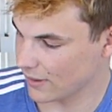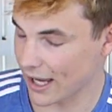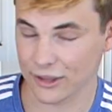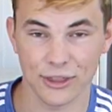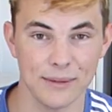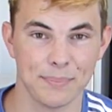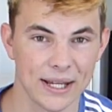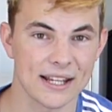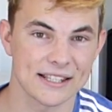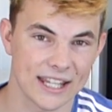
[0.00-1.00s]
like the
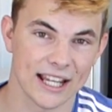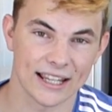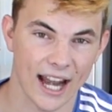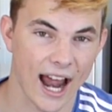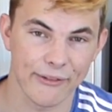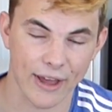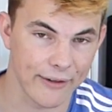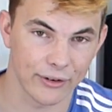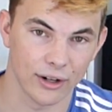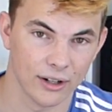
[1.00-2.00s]
biggest thing that I've
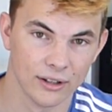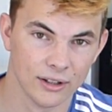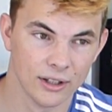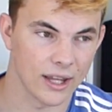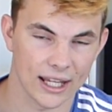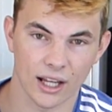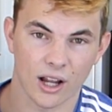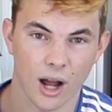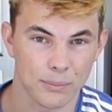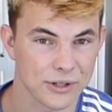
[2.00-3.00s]
ever like
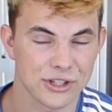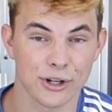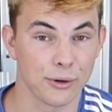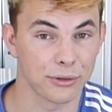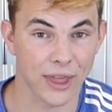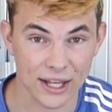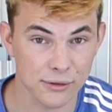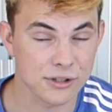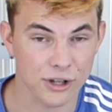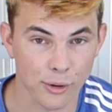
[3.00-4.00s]
accomplished. So
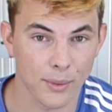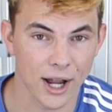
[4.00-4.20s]
thank you so